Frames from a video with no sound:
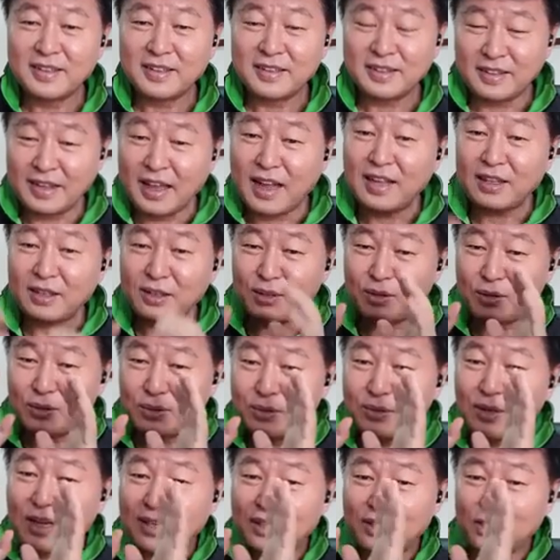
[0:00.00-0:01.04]
Not do
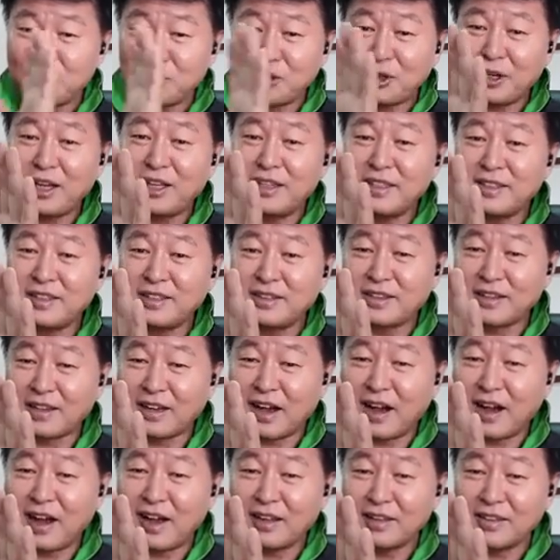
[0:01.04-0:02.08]
not change the
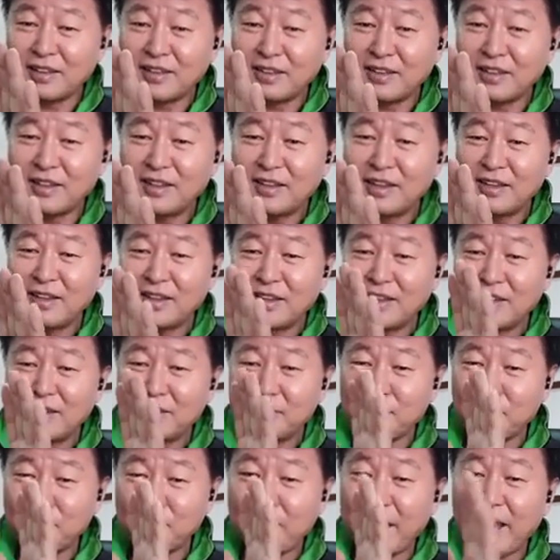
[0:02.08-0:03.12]
God
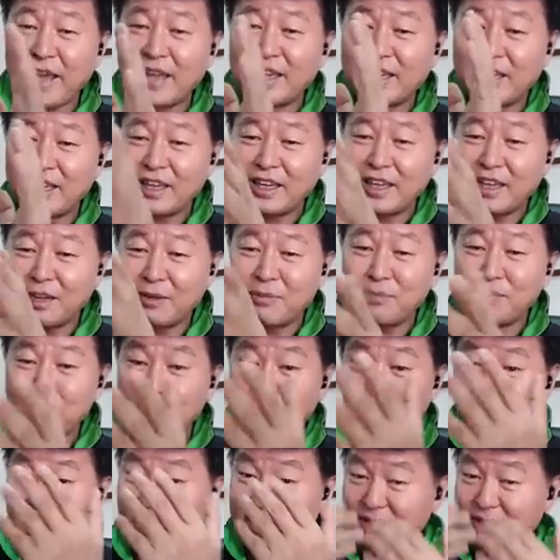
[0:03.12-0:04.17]
making him
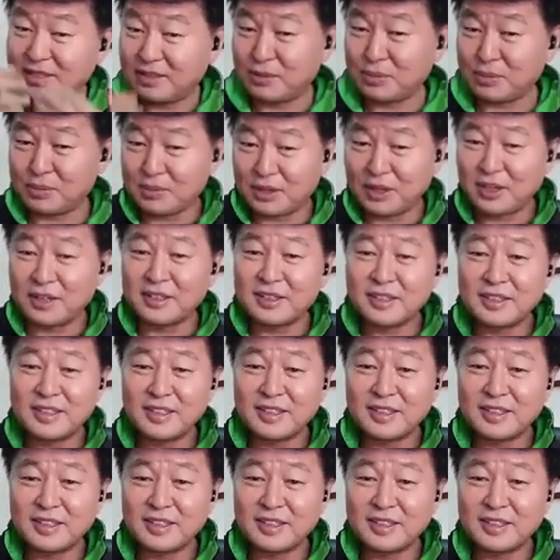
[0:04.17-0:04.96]
blessed to us.